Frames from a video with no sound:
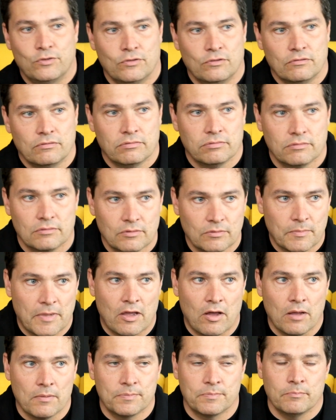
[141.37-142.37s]
two
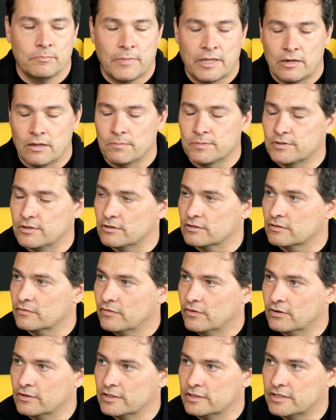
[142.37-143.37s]
main options
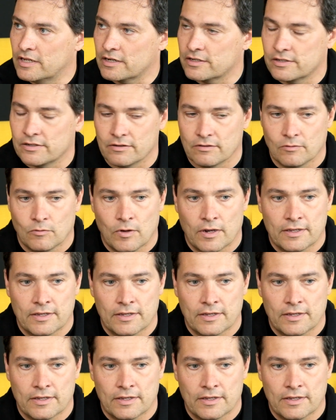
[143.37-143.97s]
for detection.